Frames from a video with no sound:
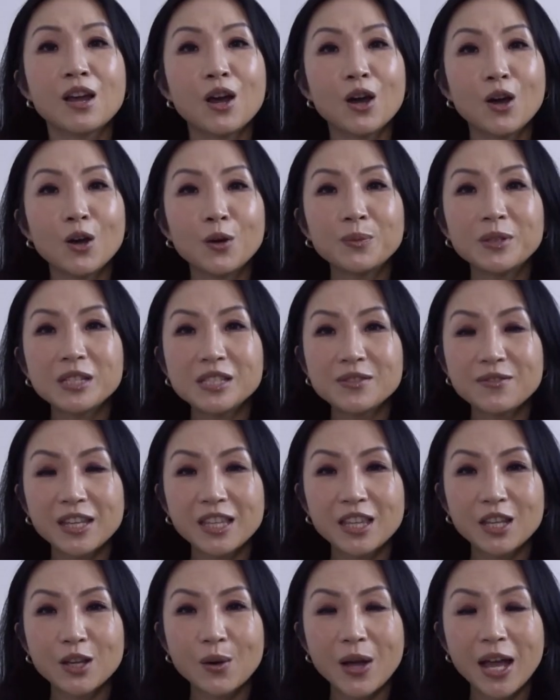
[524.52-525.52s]
Hope this
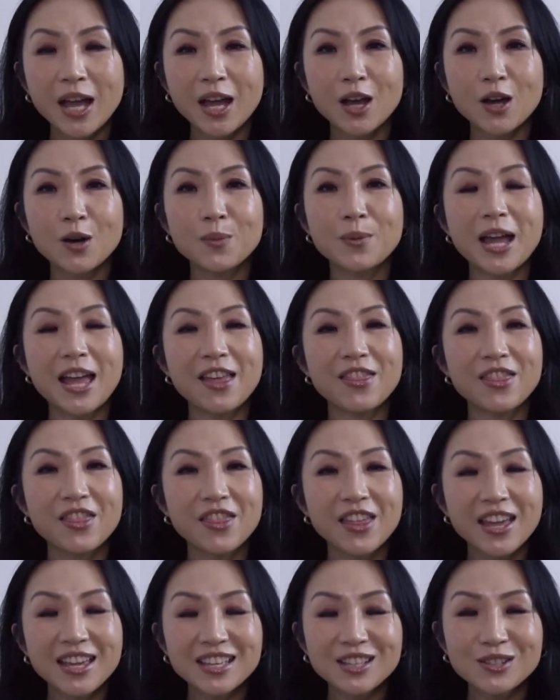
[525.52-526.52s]
video helped, and
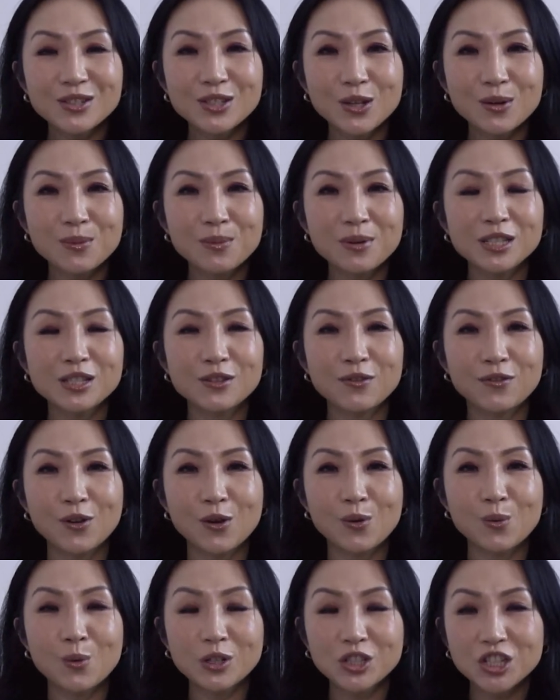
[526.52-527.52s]
thank you so much
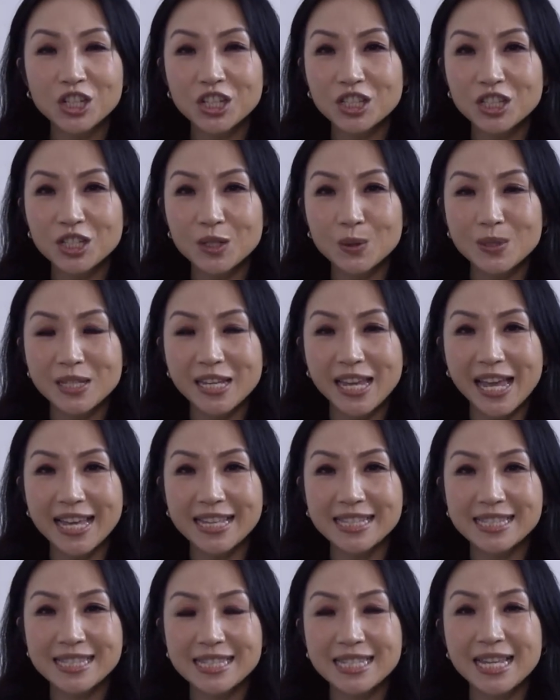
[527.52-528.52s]
for watching till the
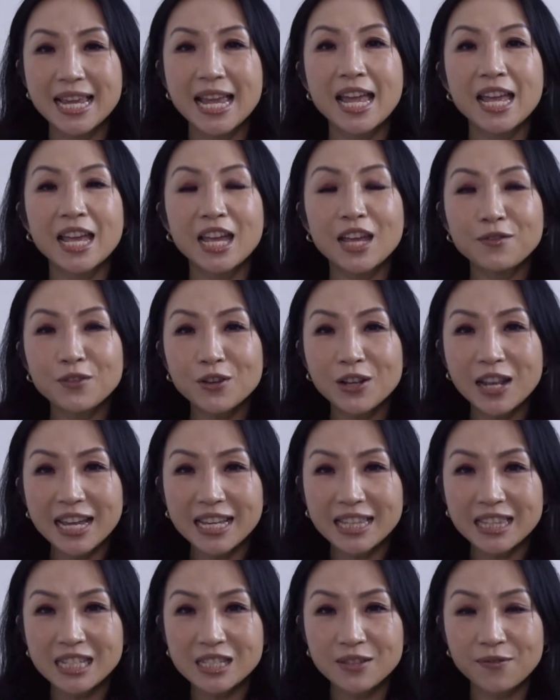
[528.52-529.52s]
end. If you
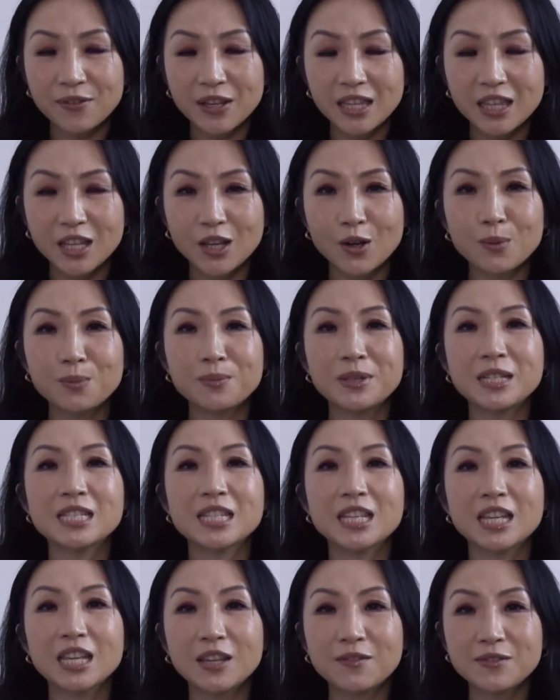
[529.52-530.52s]
like this video, please
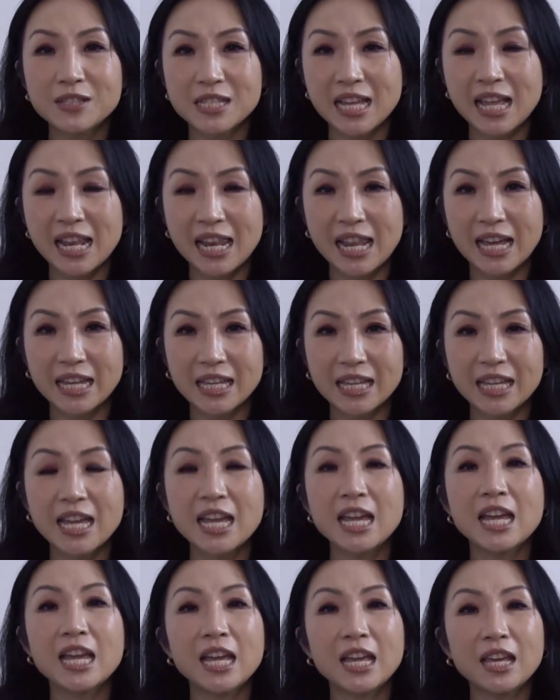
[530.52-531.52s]
give it a like.
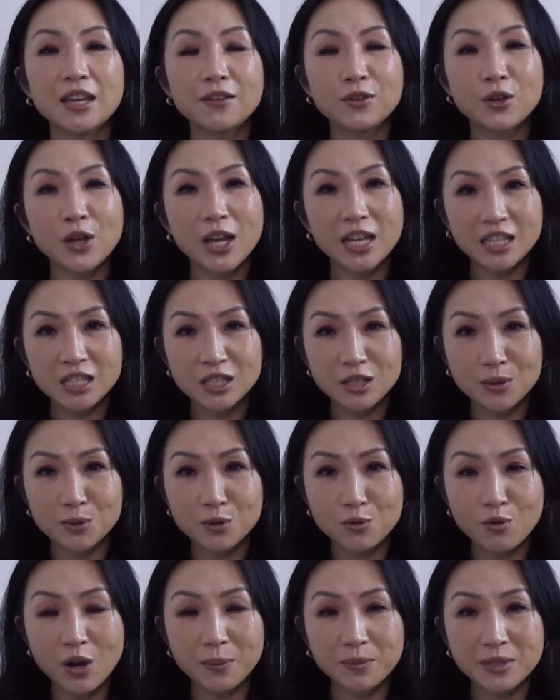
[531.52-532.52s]
If you haven't
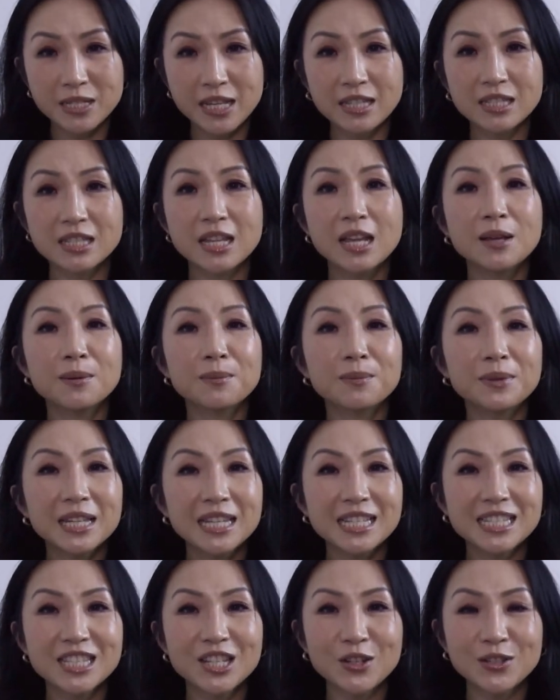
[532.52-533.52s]
subscribed yet,
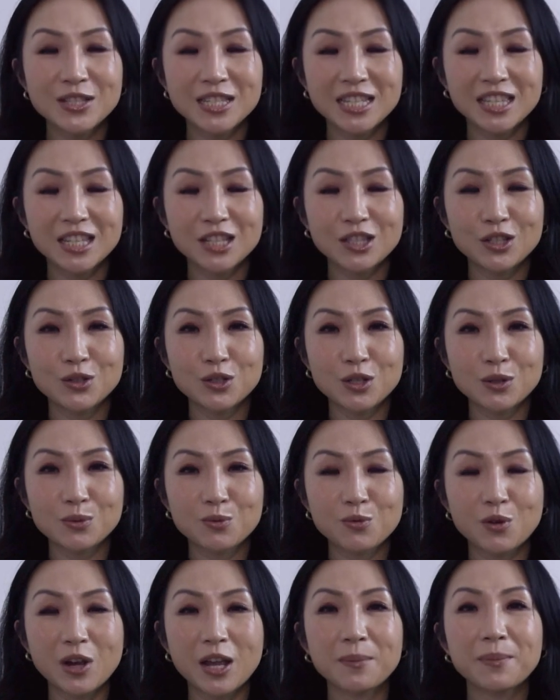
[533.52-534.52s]
please consider to
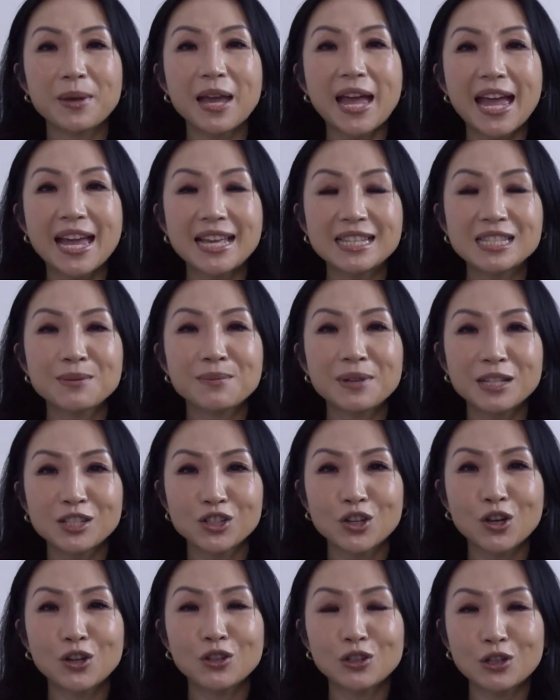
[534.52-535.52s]
subscribe and make
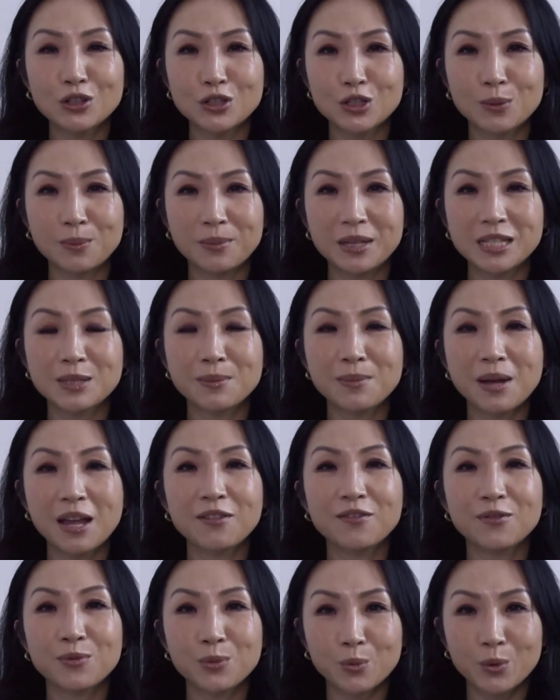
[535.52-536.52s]
sure not to miss
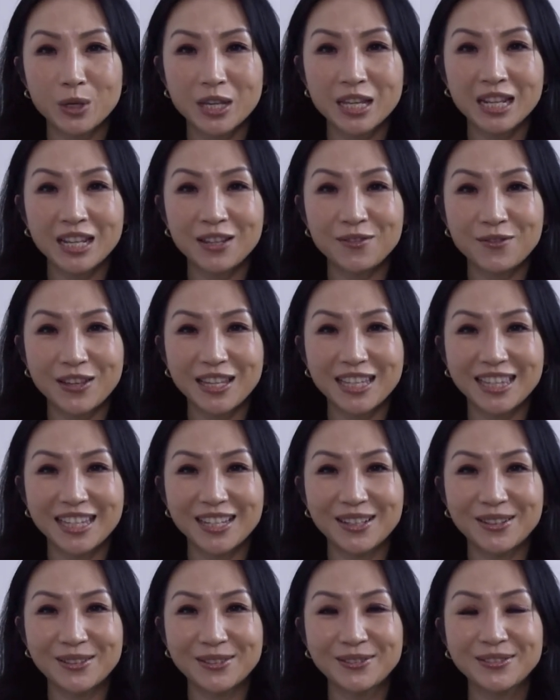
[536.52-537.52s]
my weekly
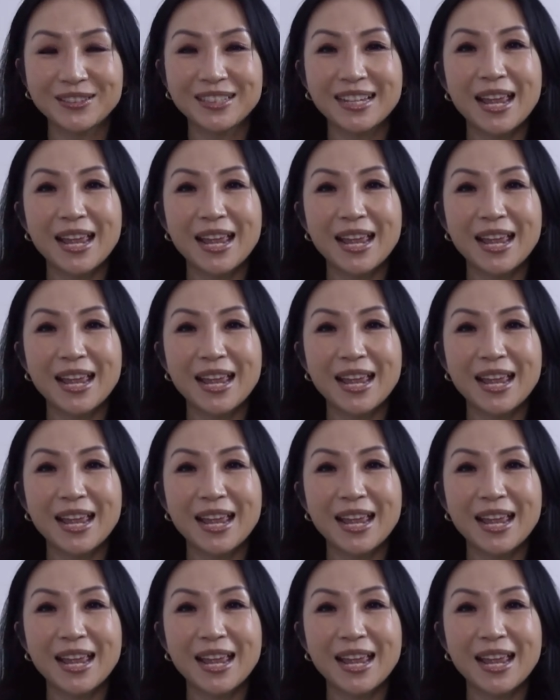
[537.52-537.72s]
video.